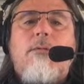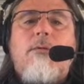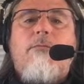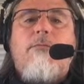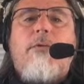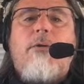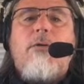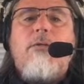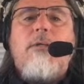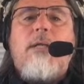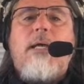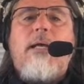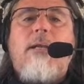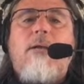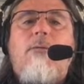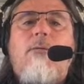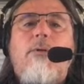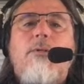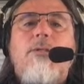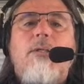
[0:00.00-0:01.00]
So first
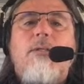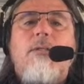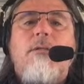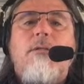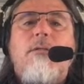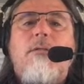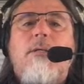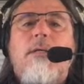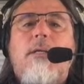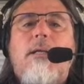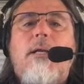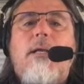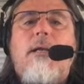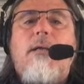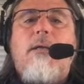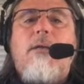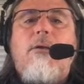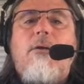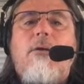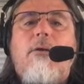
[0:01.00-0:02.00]
line of resistance
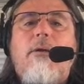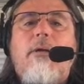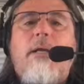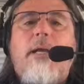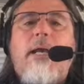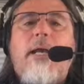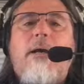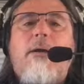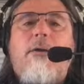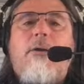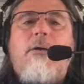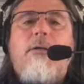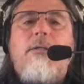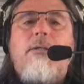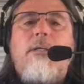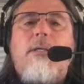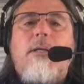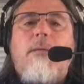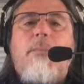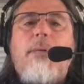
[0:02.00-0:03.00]
your encounter
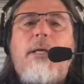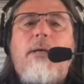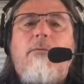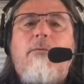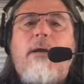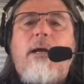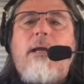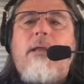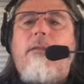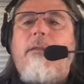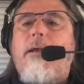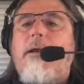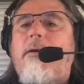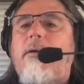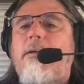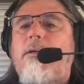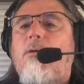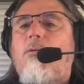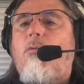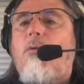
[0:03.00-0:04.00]
is going to be right
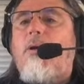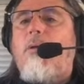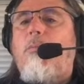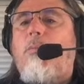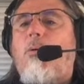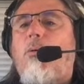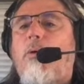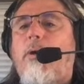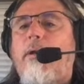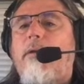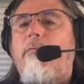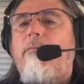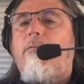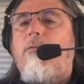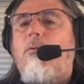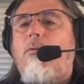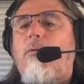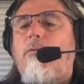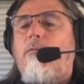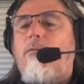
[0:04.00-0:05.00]
there at the
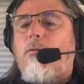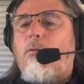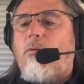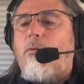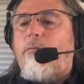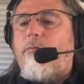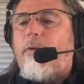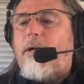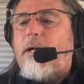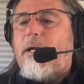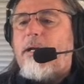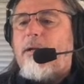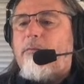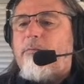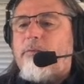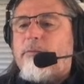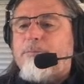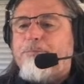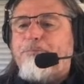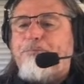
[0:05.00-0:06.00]
1.445.